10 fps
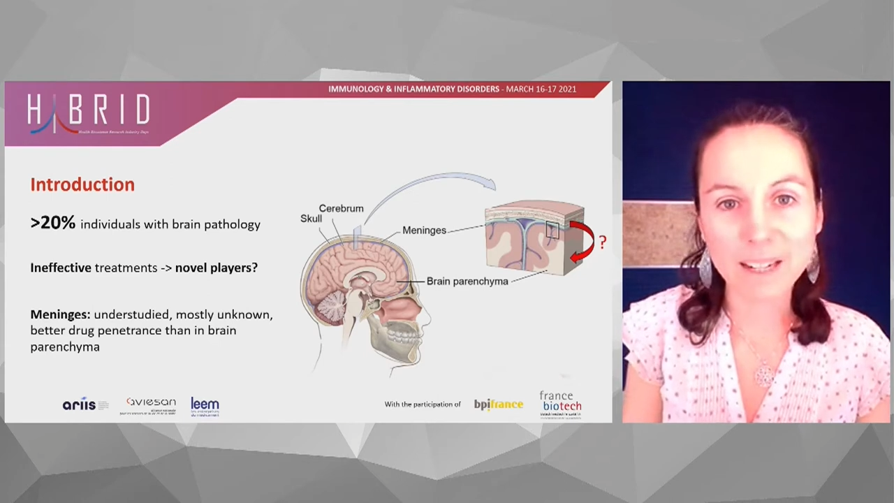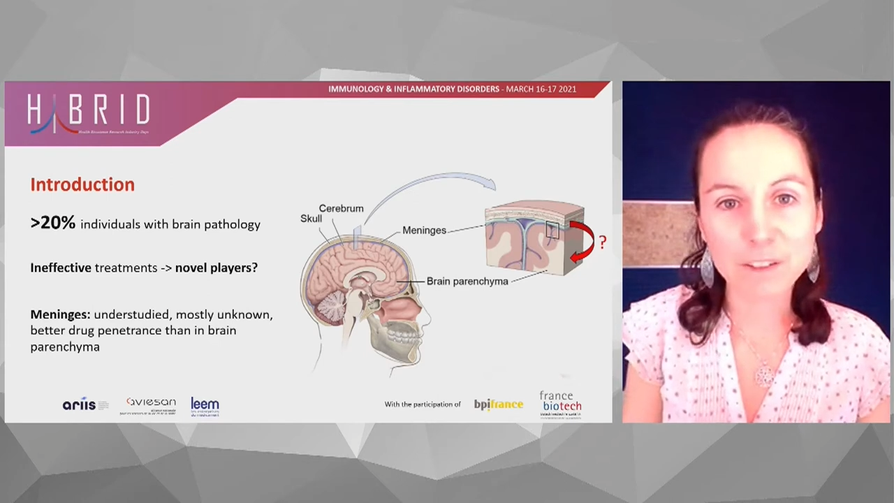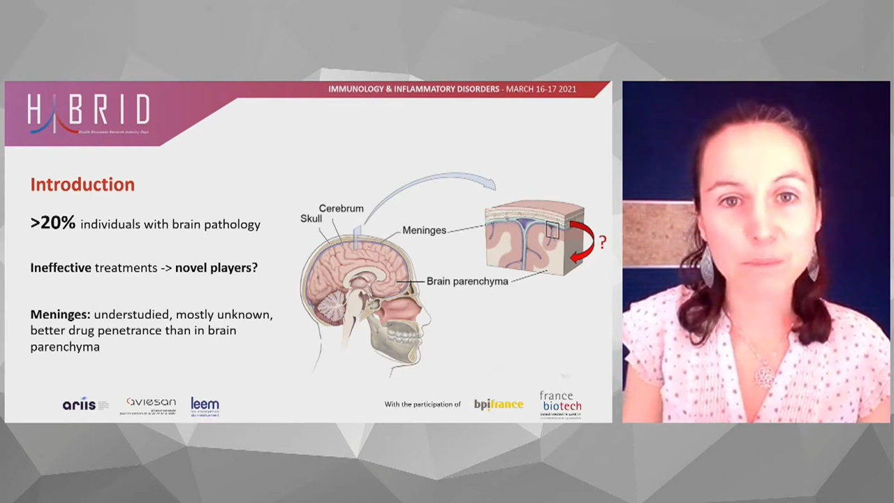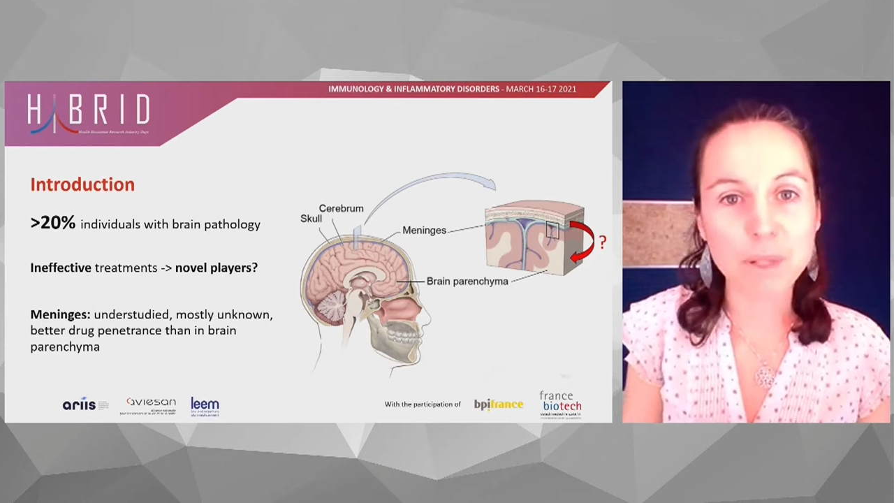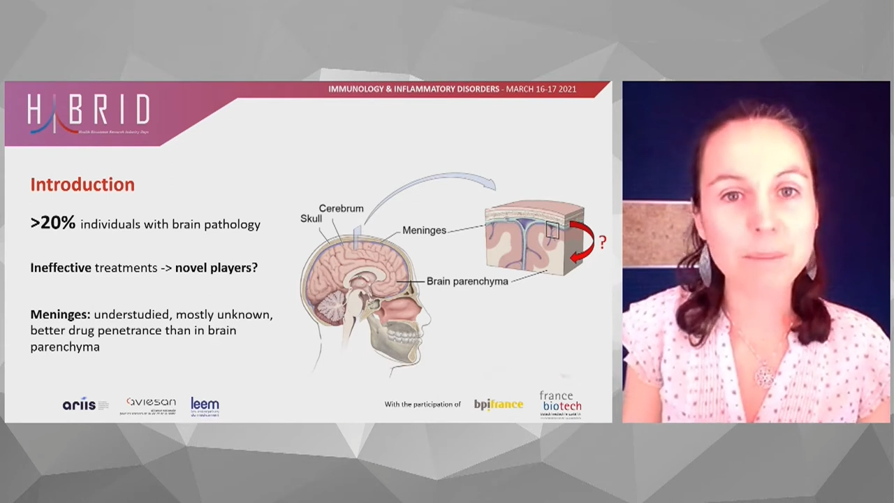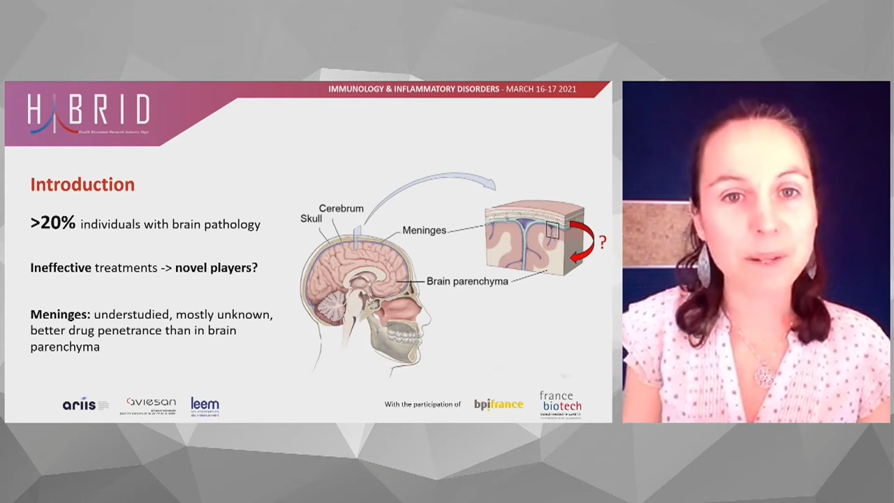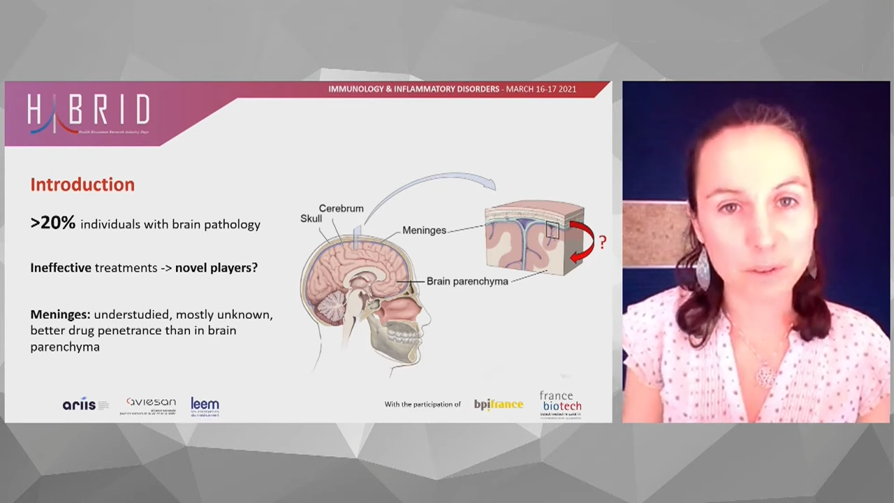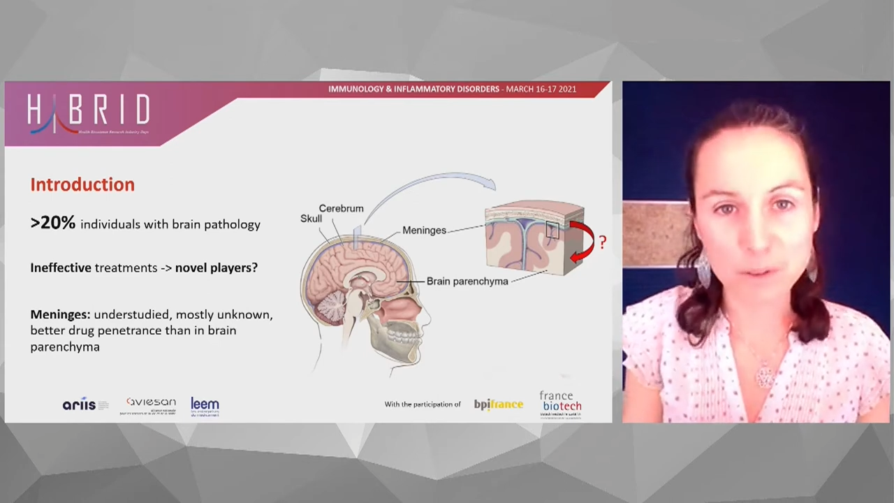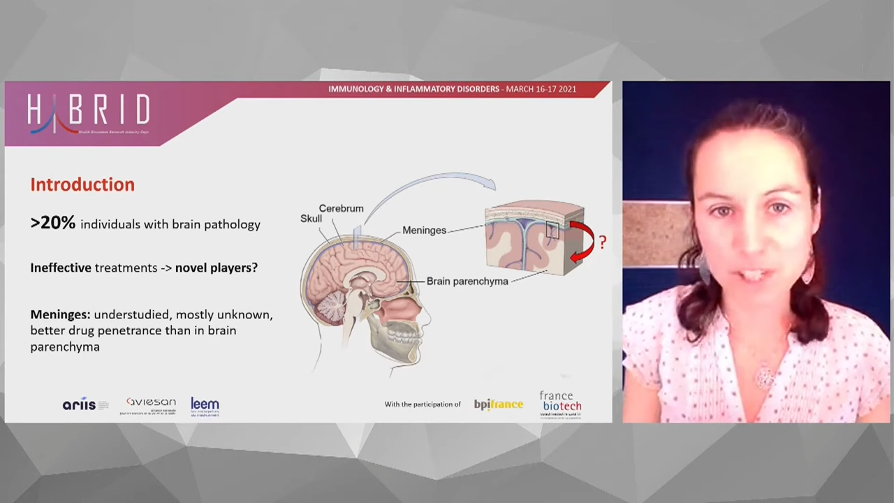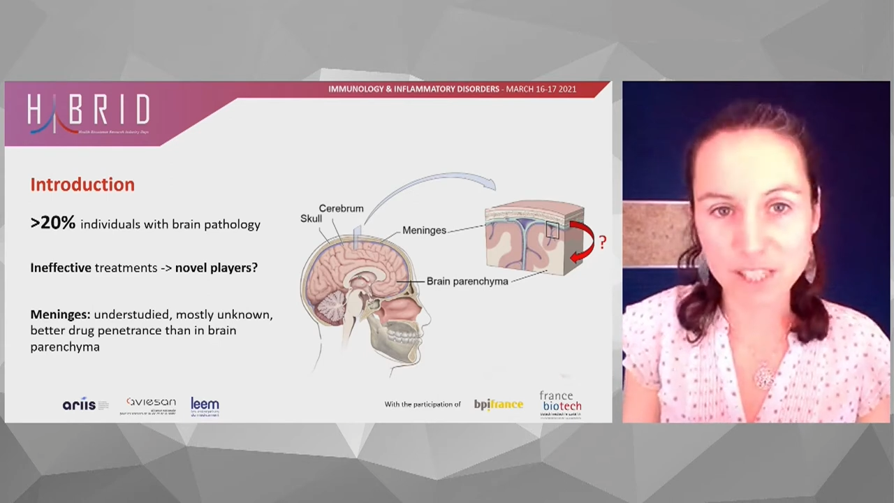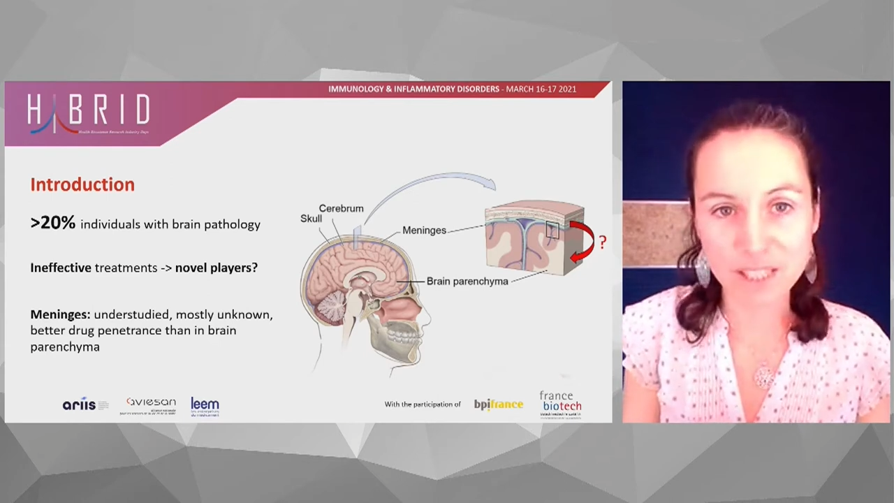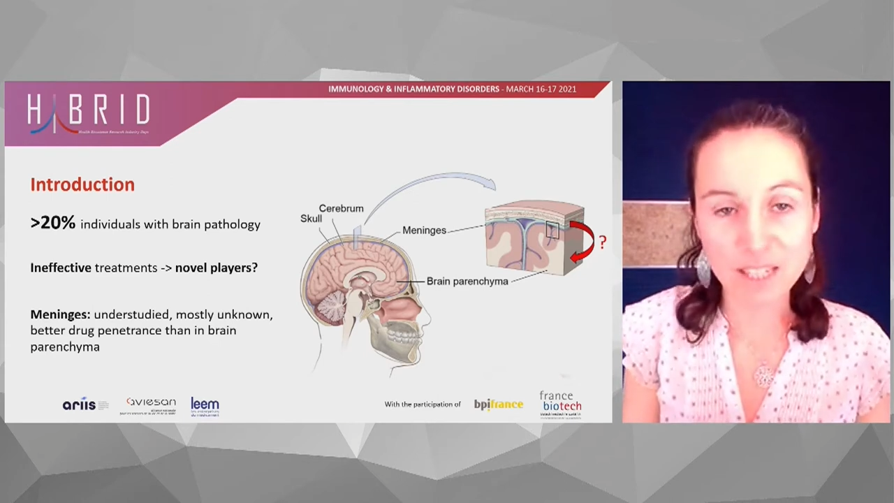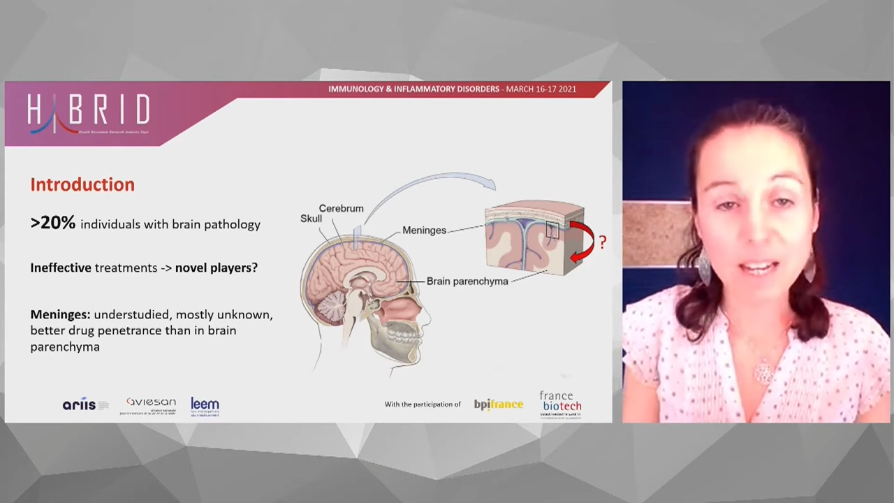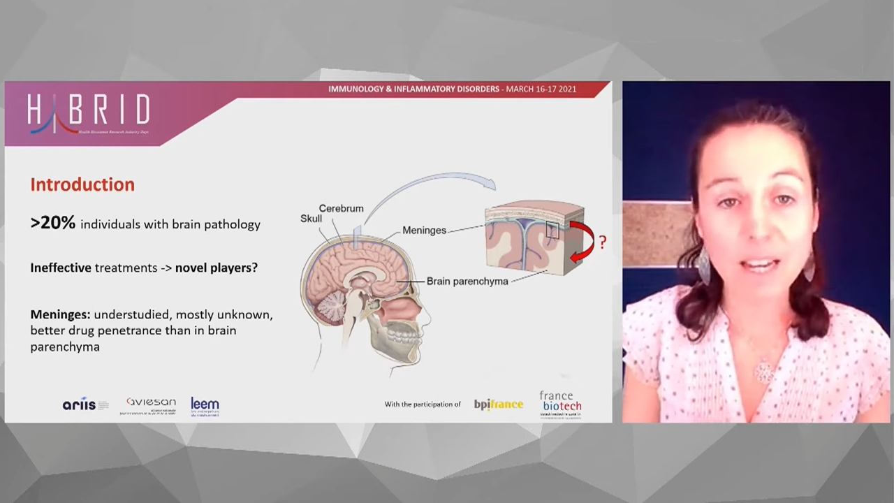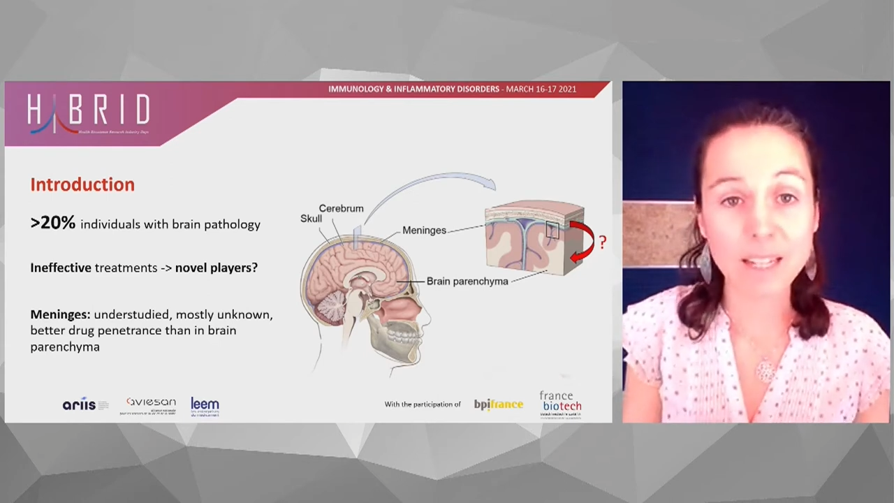kind of brain pathology,